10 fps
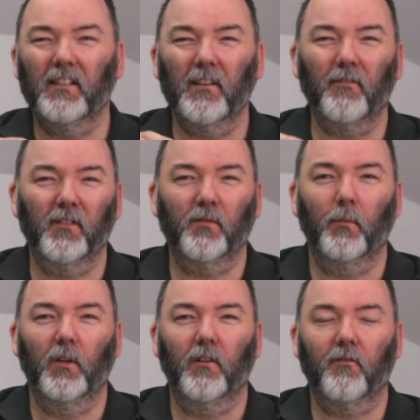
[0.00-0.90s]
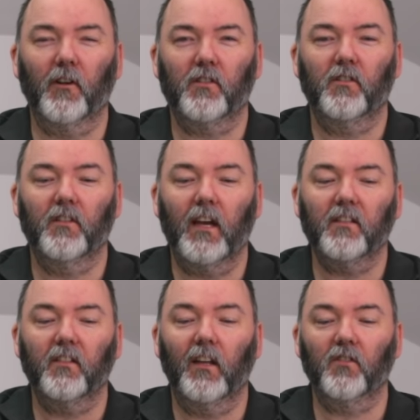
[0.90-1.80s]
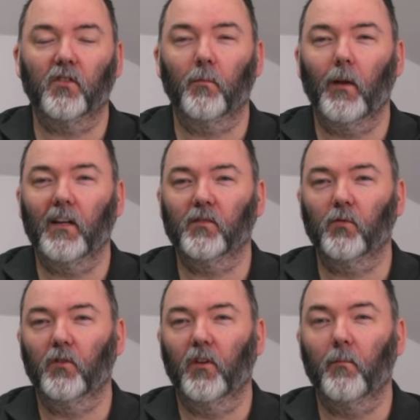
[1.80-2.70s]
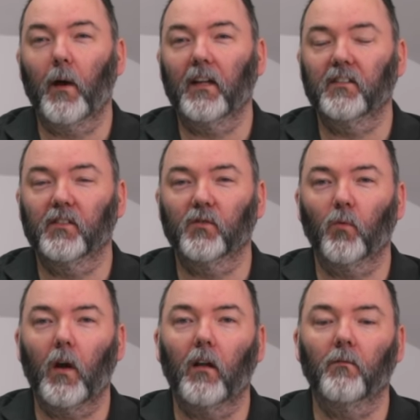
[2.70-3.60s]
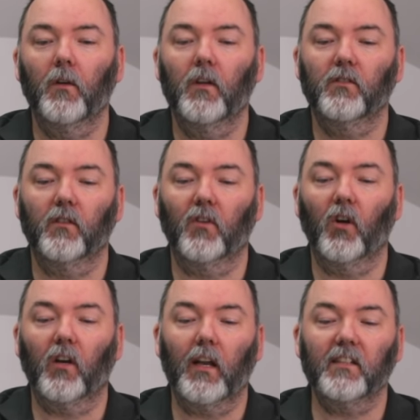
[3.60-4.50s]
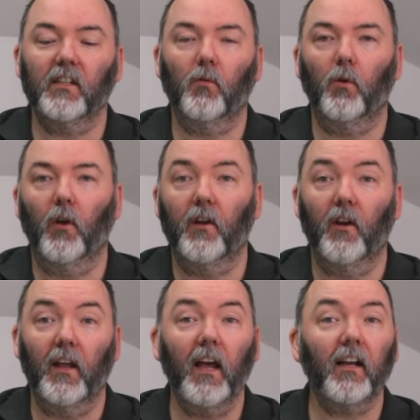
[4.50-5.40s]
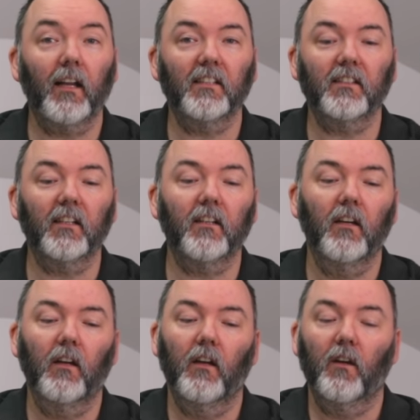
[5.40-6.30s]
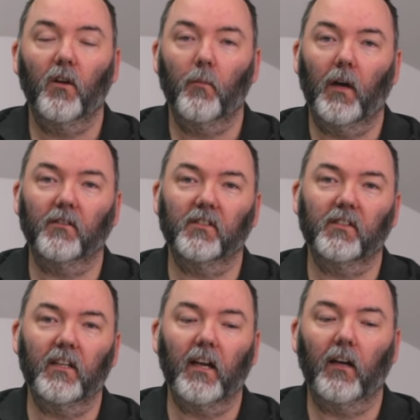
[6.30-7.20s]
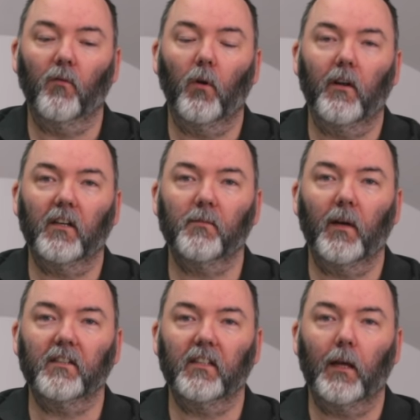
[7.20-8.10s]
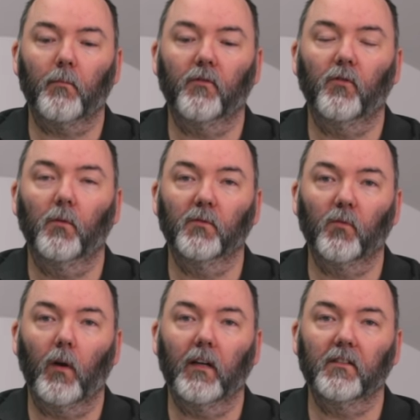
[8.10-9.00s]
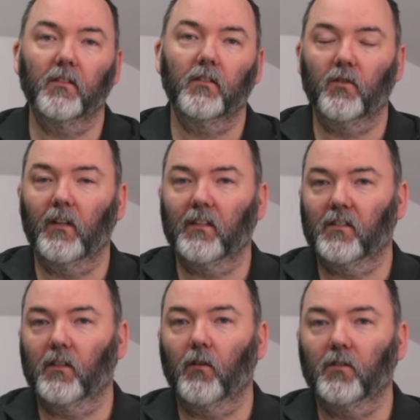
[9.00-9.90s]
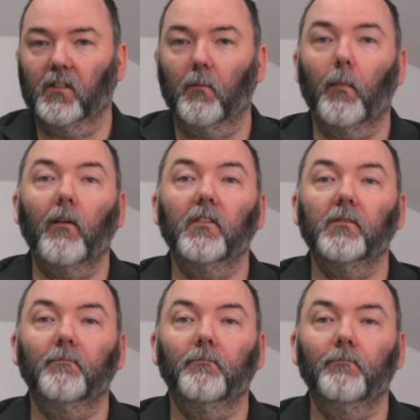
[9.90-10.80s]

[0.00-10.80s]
a difference when we're doing the friction test and that should apply to all the other pads as well. So if you've got a classic one or you can only get a classic, you'll be able to see kind of what you expect to get performance wise using that zero as a comparison.